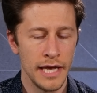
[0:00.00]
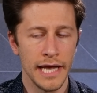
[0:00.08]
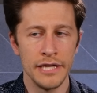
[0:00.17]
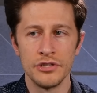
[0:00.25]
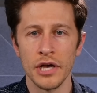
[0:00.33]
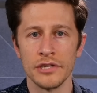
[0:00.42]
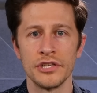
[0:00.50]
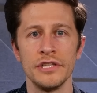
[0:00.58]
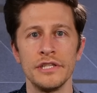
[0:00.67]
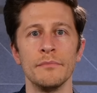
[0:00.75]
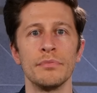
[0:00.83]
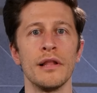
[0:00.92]
It
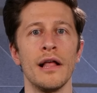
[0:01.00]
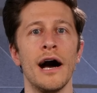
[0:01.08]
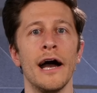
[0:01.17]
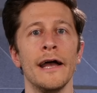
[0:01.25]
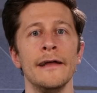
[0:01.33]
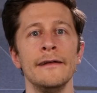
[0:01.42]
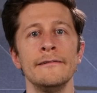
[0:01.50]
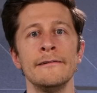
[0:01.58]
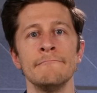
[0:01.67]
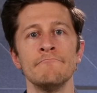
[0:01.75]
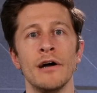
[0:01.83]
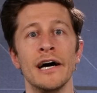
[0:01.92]
doesn't imply
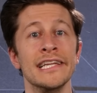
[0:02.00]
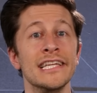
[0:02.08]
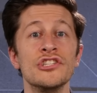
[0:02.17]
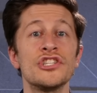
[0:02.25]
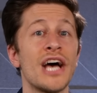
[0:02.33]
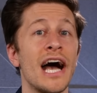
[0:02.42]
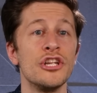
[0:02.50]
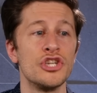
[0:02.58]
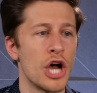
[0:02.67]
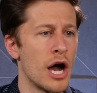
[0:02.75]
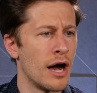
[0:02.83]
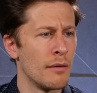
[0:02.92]
an inside
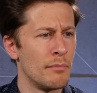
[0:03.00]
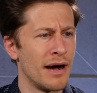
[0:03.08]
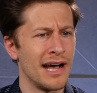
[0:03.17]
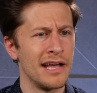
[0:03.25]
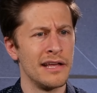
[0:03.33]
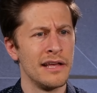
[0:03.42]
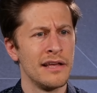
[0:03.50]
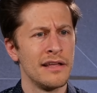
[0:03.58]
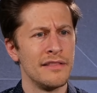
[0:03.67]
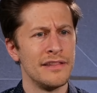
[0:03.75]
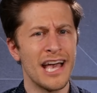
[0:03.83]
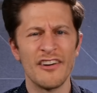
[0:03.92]
job by
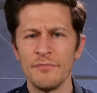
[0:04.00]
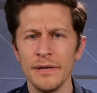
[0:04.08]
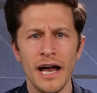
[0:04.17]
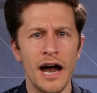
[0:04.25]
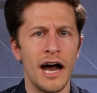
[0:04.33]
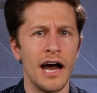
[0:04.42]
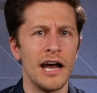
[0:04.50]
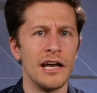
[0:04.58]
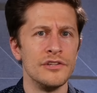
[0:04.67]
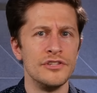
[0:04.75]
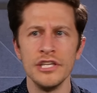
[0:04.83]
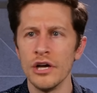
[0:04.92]
the
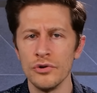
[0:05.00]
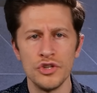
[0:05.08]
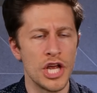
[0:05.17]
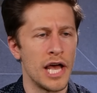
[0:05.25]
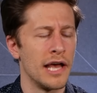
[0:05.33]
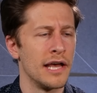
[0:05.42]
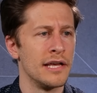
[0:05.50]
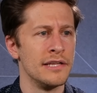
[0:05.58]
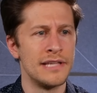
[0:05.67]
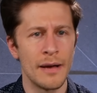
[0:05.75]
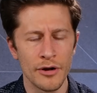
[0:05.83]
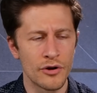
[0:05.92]
FBI,
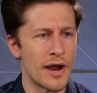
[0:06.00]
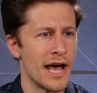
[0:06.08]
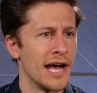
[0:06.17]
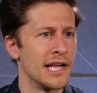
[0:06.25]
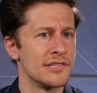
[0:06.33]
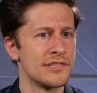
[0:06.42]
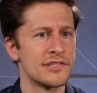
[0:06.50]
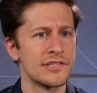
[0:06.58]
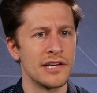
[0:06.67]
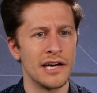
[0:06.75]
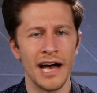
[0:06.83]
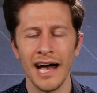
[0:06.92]
DOJ, Democrats,
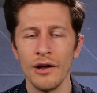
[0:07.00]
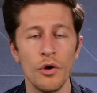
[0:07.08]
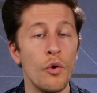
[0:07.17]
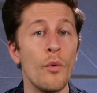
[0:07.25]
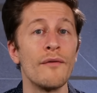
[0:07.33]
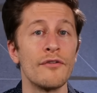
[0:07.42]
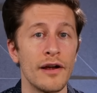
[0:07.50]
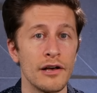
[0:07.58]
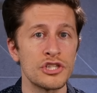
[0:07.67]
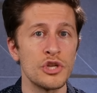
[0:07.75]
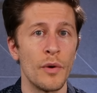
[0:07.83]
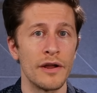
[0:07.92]
uh, whoever
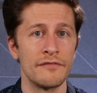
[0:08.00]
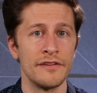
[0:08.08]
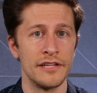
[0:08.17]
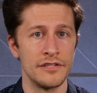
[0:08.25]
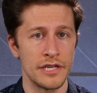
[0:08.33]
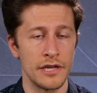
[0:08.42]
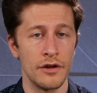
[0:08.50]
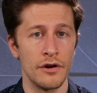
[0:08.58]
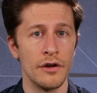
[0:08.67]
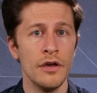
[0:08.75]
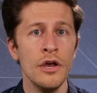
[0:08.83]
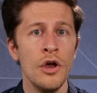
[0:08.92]
else you want to fit into
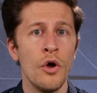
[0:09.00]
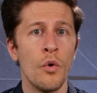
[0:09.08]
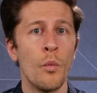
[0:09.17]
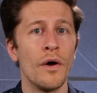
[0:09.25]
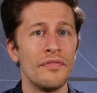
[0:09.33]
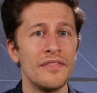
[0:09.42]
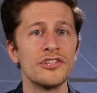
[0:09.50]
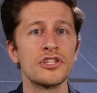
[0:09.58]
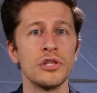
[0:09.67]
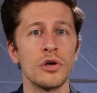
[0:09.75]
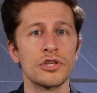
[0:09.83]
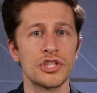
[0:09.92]
here. What
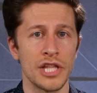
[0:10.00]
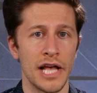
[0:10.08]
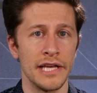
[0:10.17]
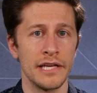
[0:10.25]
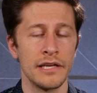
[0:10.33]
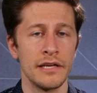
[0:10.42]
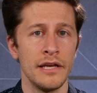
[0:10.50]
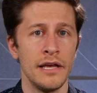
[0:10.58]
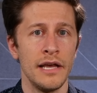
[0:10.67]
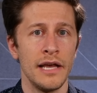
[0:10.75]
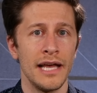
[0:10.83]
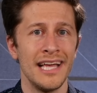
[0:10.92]
this looks like
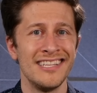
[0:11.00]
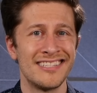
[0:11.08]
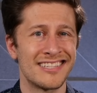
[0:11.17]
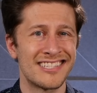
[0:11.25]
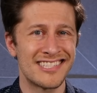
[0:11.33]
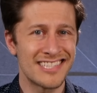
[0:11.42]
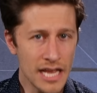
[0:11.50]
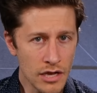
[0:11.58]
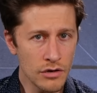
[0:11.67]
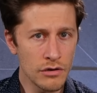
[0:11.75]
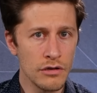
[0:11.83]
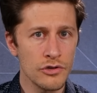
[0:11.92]
is a
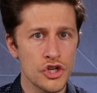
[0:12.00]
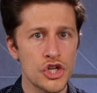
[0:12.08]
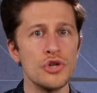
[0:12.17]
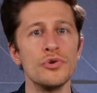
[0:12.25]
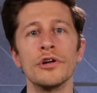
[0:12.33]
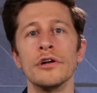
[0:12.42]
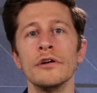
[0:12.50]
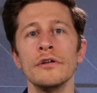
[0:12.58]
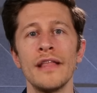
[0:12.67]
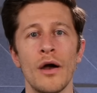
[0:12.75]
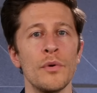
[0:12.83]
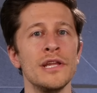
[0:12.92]
single shooter
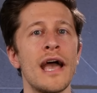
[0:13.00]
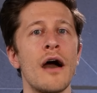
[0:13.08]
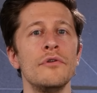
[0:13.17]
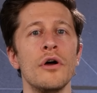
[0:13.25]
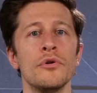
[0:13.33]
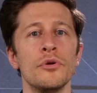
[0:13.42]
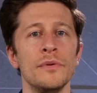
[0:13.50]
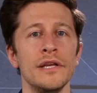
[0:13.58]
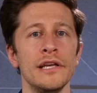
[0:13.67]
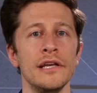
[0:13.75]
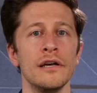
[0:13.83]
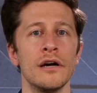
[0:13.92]
that we now know to
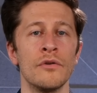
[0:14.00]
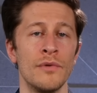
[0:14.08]
be a